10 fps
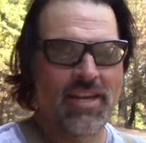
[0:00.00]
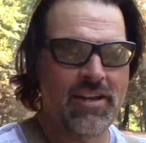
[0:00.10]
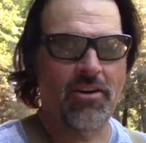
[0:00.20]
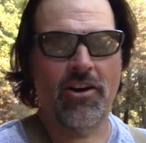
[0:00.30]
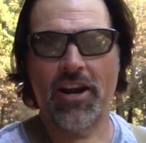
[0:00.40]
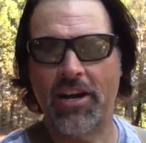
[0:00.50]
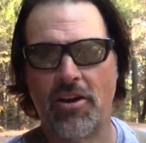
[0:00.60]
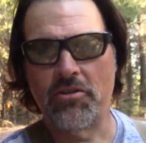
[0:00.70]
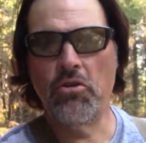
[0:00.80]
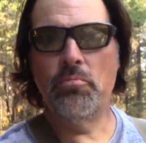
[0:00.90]
in
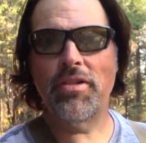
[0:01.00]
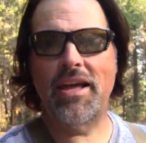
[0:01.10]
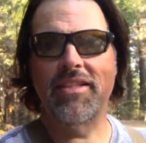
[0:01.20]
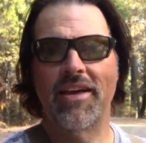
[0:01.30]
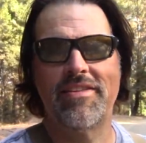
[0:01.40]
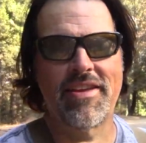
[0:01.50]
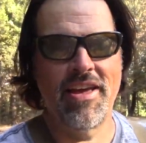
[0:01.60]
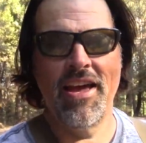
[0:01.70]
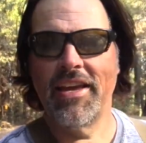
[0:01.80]
our new playlist,